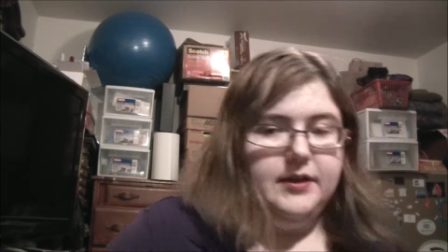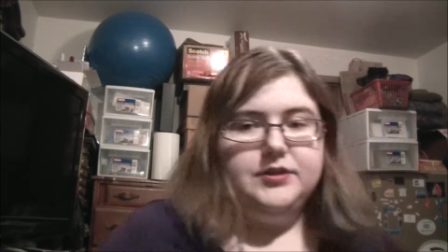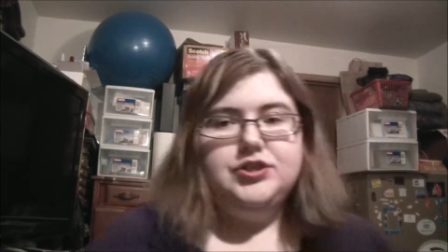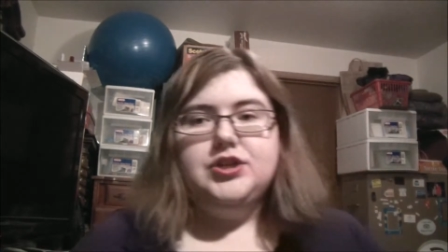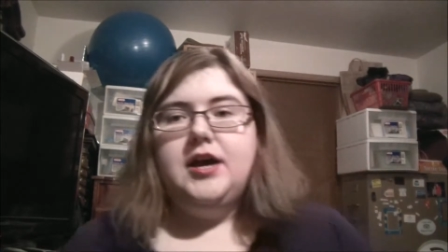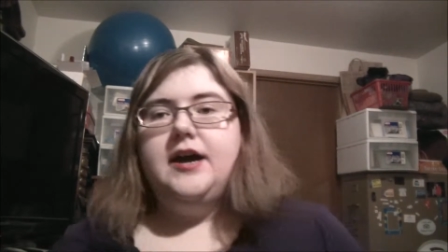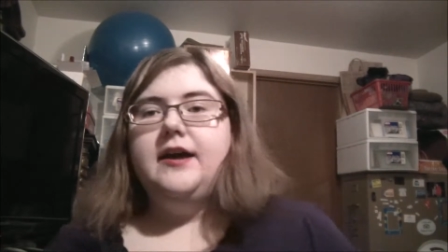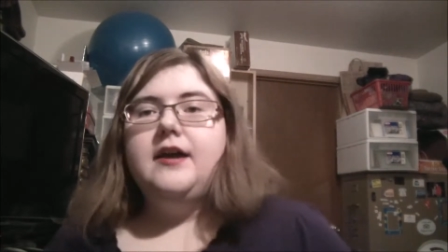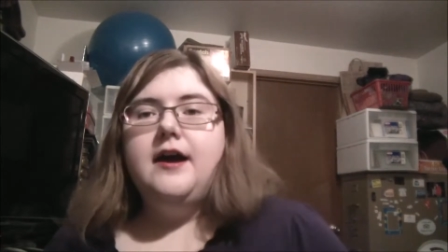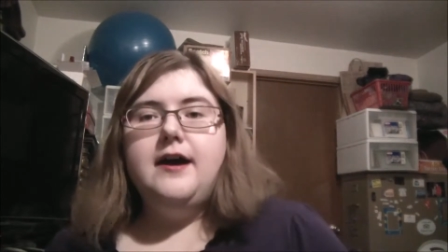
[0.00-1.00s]
Which
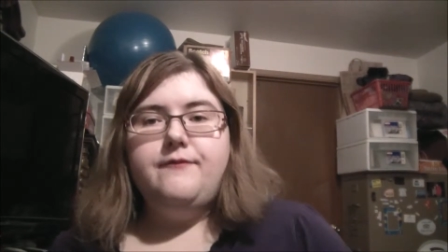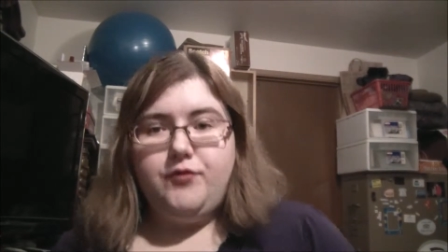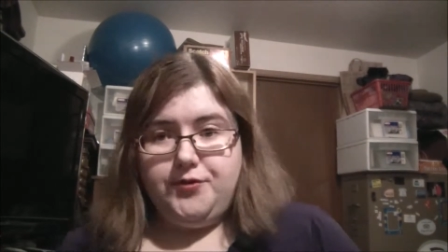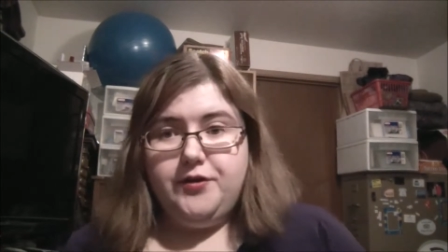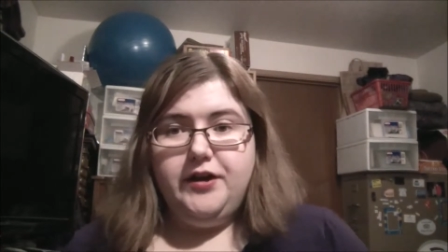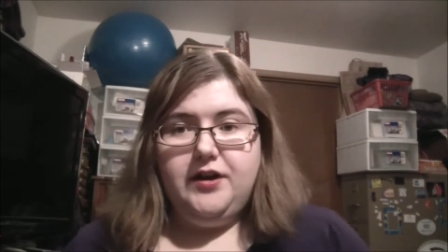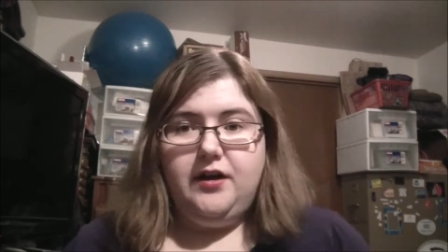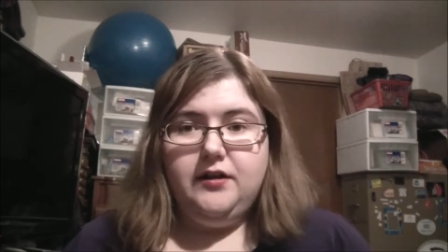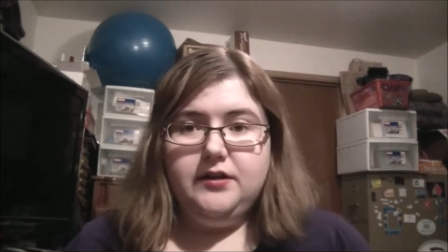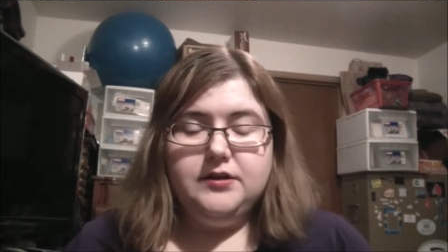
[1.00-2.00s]
I got for
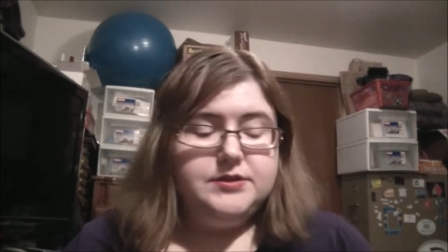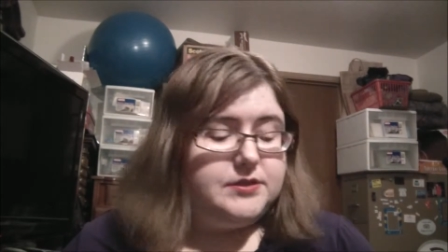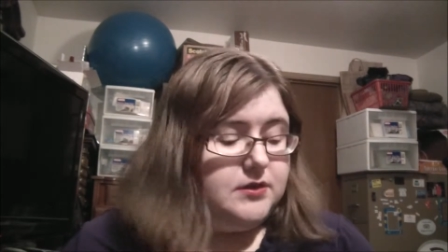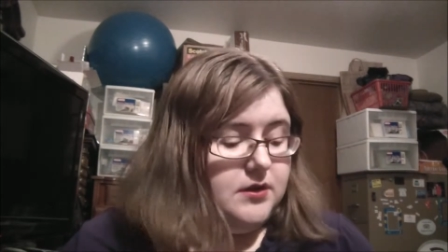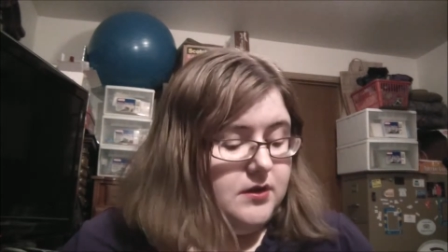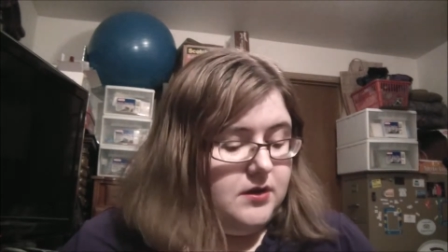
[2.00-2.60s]
$30.